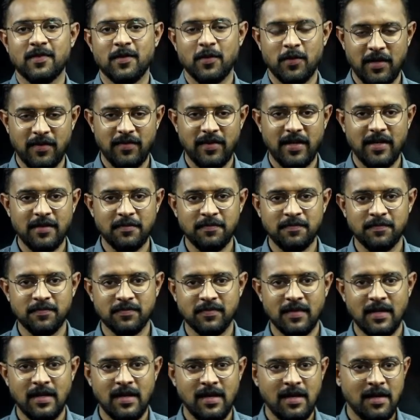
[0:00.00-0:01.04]
good evening.
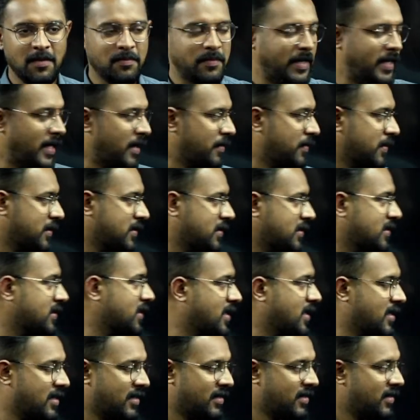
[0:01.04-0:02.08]
My name is
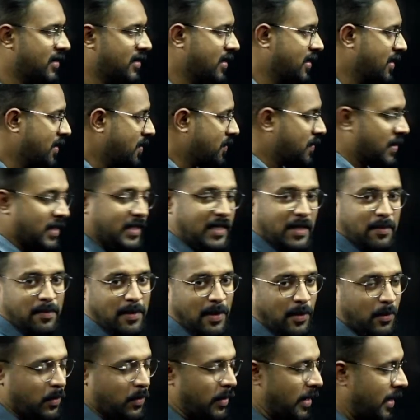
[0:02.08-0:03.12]
Pradeep
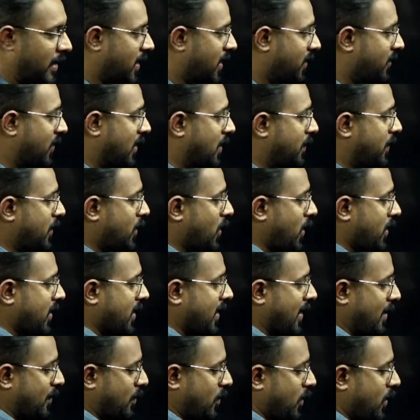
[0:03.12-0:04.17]
Raghu and we'll be talking
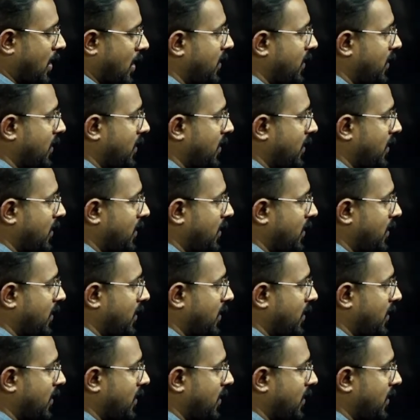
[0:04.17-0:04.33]
about